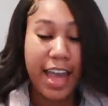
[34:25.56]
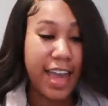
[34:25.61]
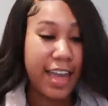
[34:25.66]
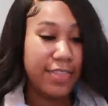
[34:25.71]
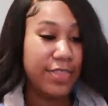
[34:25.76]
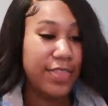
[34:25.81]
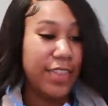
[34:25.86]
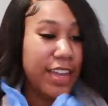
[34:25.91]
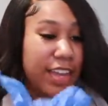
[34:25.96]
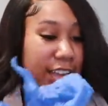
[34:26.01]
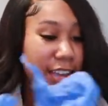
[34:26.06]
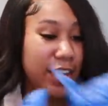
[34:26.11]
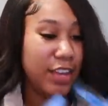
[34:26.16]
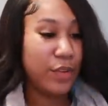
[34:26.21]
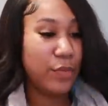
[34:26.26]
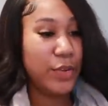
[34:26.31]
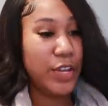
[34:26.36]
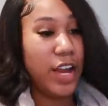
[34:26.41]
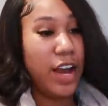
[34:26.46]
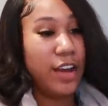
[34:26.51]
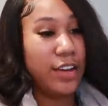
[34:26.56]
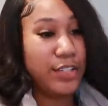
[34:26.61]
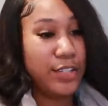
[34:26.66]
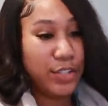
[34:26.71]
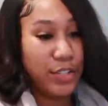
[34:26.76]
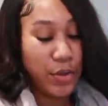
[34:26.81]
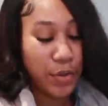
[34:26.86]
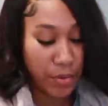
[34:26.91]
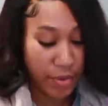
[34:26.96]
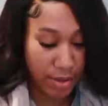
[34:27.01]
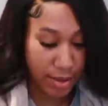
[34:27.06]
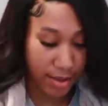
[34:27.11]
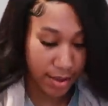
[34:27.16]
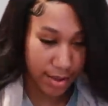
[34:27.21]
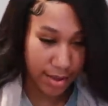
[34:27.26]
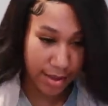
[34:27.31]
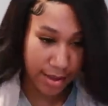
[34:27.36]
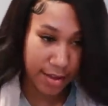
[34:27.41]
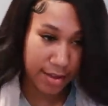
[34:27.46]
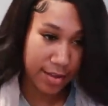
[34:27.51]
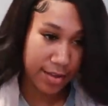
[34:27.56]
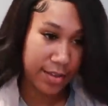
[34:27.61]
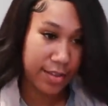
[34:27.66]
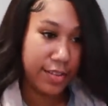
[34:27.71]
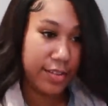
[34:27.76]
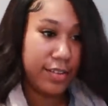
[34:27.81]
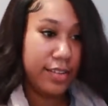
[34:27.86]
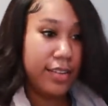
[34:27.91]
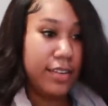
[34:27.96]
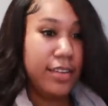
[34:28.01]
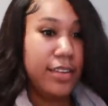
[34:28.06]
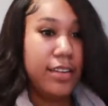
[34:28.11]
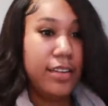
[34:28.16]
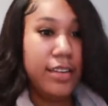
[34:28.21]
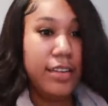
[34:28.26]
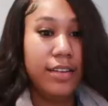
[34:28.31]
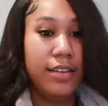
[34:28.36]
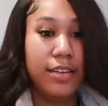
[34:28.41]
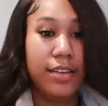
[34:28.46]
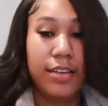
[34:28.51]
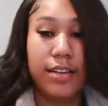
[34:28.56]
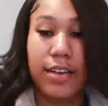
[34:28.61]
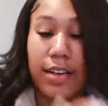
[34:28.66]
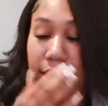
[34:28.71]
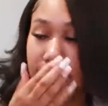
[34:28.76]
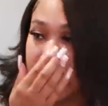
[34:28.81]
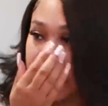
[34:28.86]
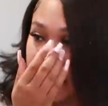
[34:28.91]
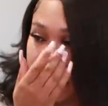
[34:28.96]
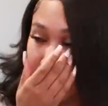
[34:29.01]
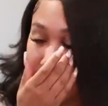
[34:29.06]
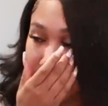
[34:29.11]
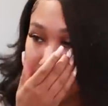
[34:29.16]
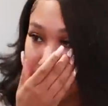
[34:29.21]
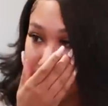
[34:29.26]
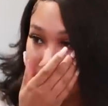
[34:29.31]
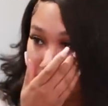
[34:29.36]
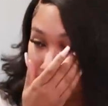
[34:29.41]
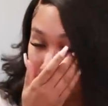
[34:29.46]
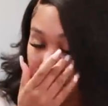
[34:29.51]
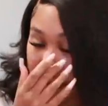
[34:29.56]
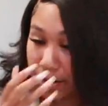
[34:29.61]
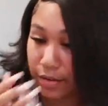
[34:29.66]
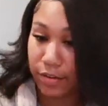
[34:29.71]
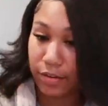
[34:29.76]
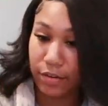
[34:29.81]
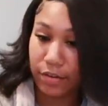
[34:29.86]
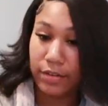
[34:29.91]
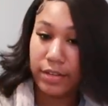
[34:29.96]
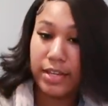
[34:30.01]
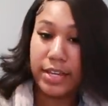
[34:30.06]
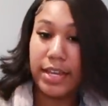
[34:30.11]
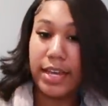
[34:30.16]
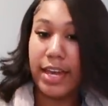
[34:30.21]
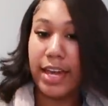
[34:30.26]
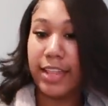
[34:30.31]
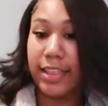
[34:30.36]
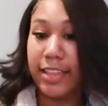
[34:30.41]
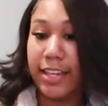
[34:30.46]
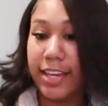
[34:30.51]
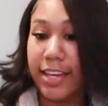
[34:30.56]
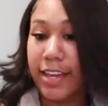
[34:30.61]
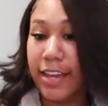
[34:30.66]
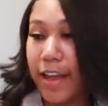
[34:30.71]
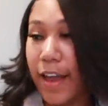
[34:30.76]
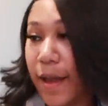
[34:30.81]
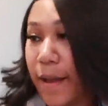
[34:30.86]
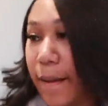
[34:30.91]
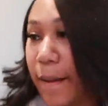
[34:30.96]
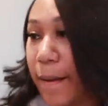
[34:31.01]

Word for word: And then we also got a gift from my girl, Kelly,